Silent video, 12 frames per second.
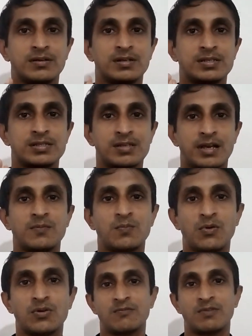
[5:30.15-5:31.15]

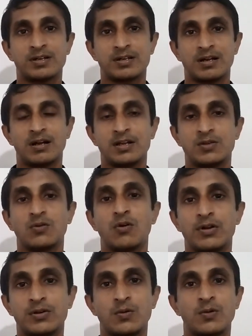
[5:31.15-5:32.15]
signpost what are you
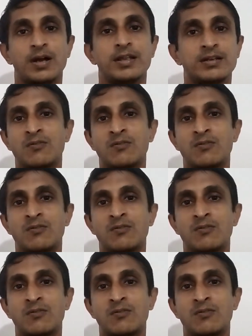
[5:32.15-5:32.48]
going to write,